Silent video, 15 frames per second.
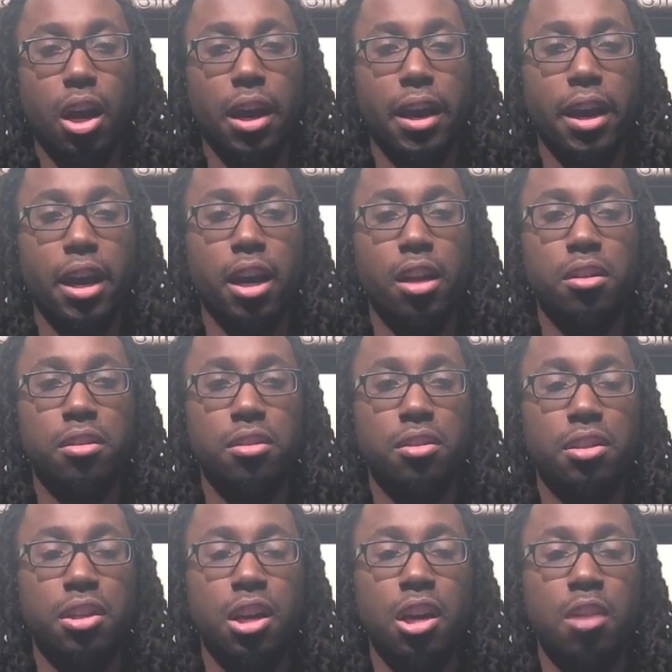And
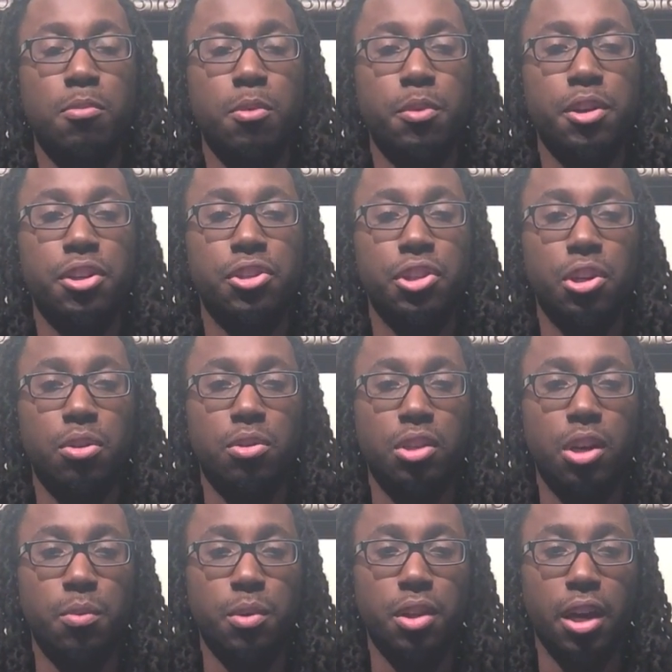Tierra Marie shows
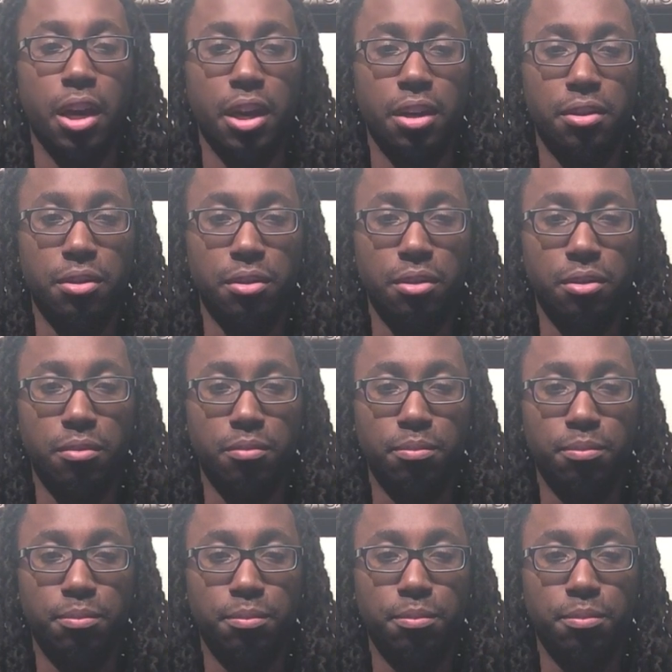up with Hazel,
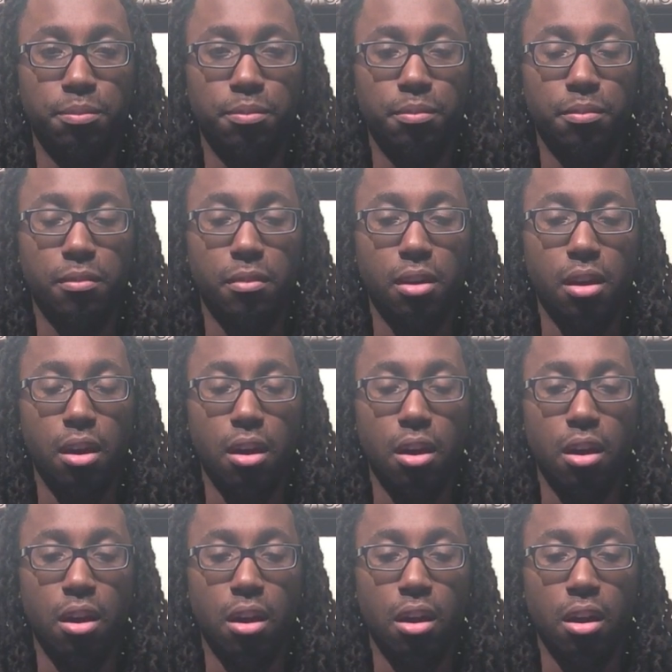
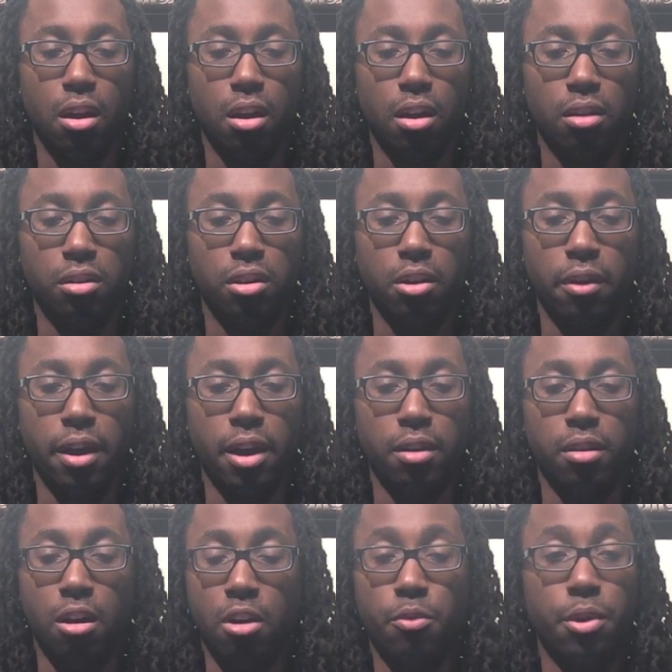you know,
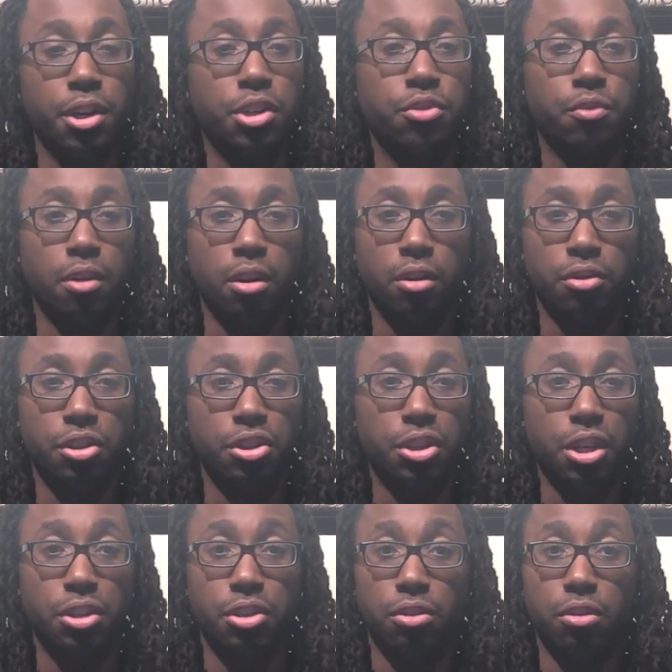already drunk. She
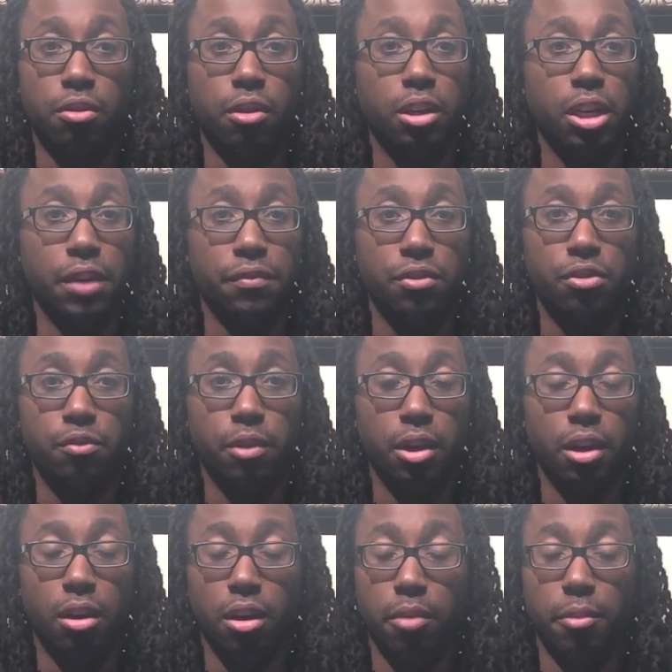says she's on her 11th
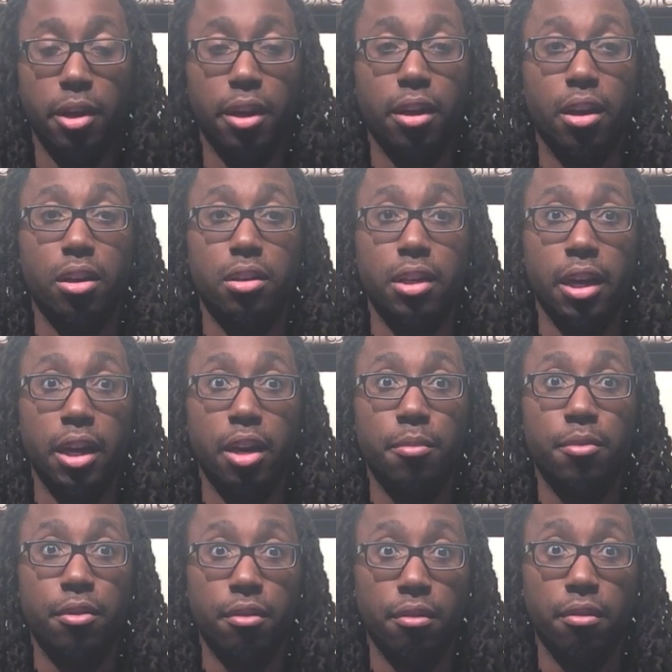drink. I'm like,
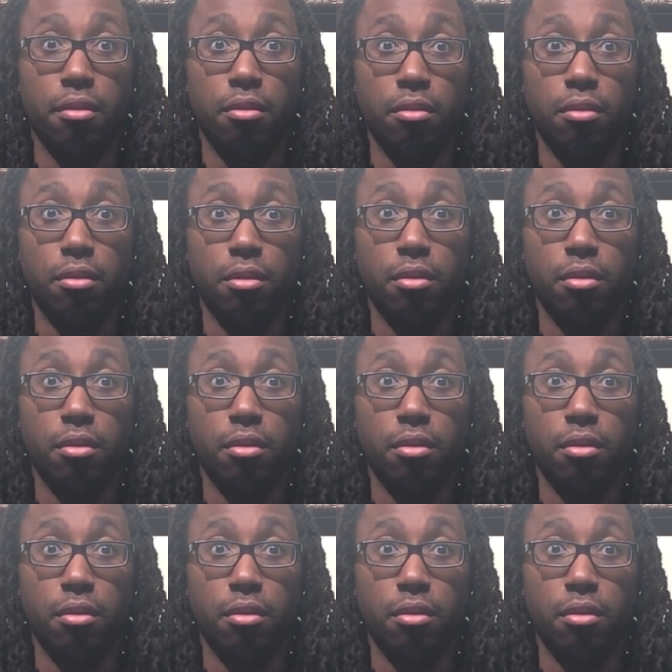damn, girl.